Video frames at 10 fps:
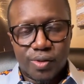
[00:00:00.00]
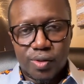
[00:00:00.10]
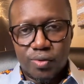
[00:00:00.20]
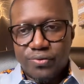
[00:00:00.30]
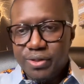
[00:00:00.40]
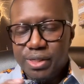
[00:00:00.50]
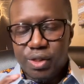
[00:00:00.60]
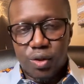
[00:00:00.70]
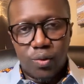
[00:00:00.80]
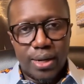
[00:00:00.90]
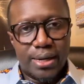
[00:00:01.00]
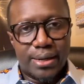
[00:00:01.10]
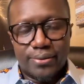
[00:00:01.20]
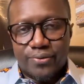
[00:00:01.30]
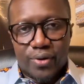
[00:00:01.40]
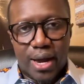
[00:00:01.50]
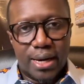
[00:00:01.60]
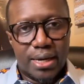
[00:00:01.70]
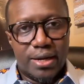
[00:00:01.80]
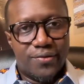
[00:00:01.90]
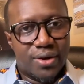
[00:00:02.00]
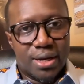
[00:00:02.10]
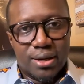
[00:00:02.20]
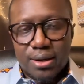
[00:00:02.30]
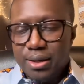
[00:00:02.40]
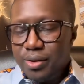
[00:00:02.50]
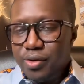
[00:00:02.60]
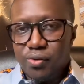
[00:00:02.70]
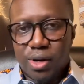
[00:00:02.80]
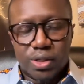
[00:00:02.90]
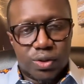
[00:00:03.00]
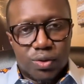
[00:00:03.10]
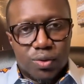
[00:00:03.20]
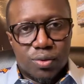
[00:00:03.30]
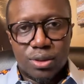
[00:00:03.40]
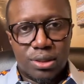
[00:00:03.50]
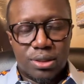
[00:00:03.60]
You would finish your week, Friday evening, and then you rush to